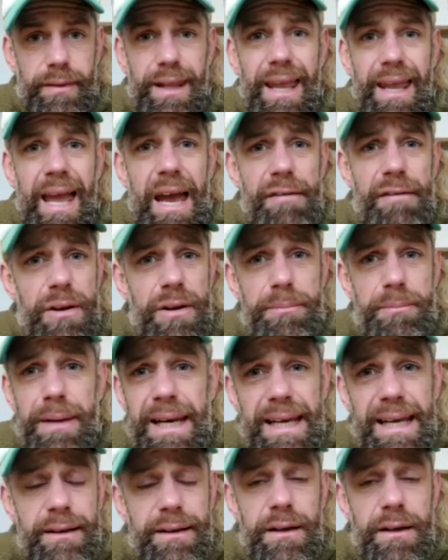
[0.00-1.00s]
every
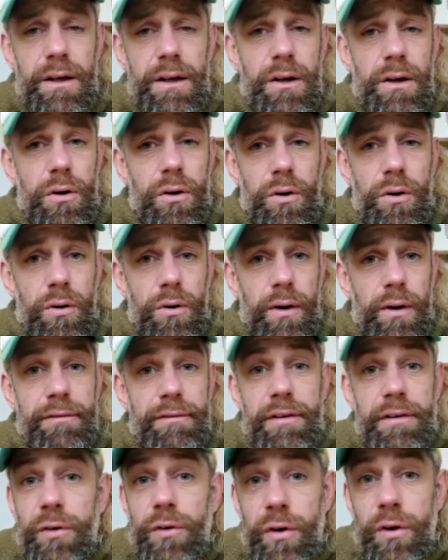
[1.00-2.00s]
minute or
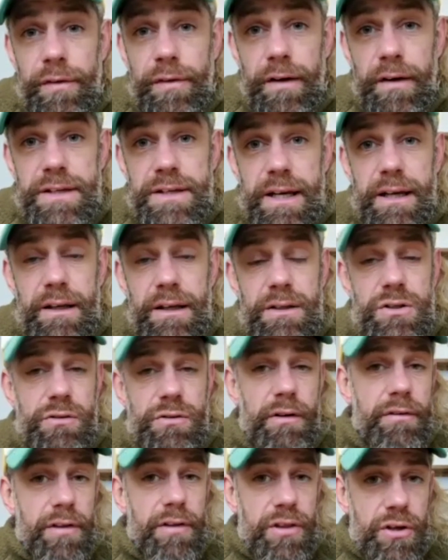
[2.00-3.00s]
every 45 seconds
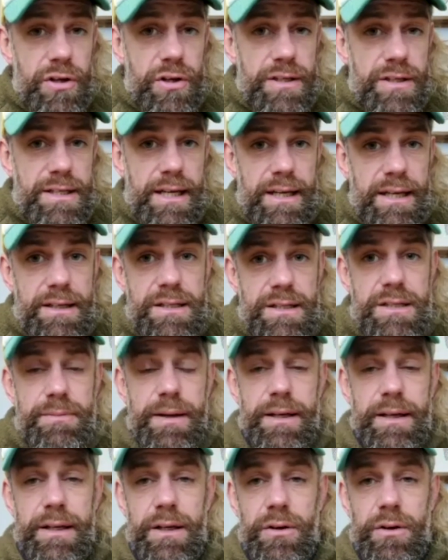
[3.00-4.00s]
or every 30 seconds,
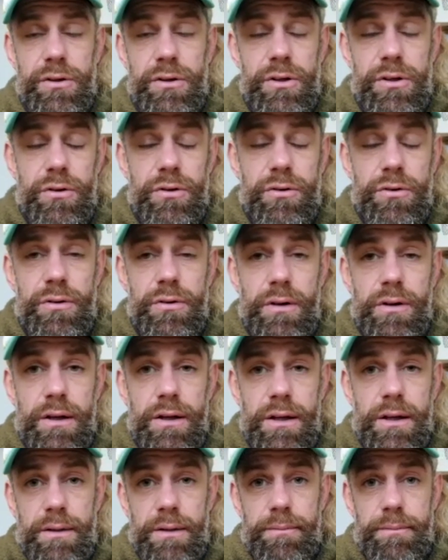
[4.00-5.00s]
depending on your
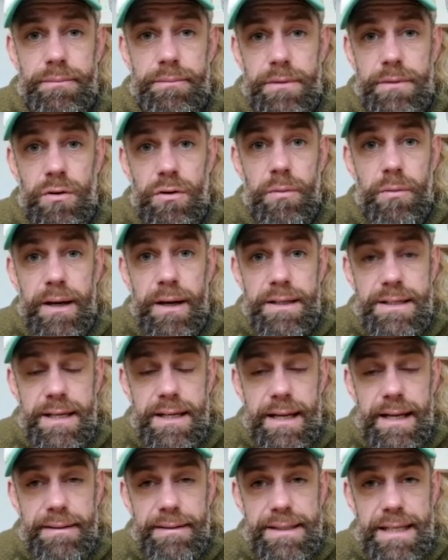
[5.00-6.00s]
ability
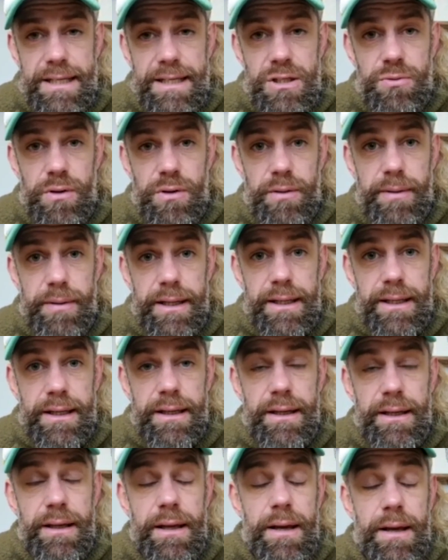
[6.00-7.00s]
and how intense you want to make
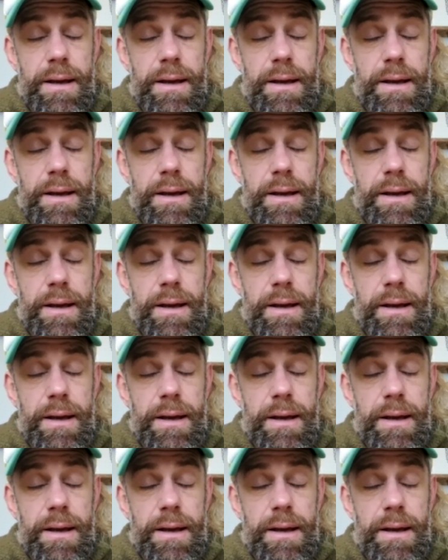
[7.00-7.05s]
it.